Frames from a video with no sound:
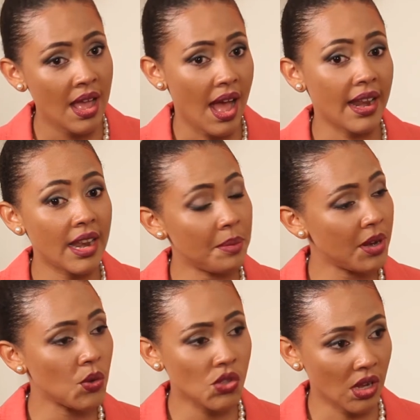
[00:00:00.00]
and
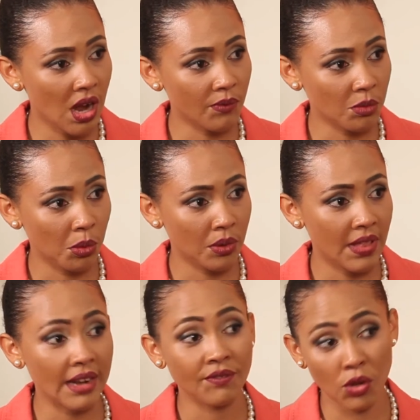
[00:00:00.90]
anybody who's not comfortable with
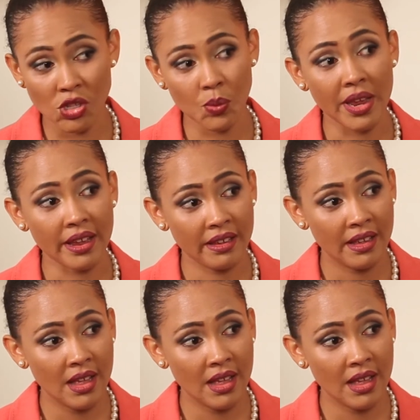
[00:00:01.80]
that falls away.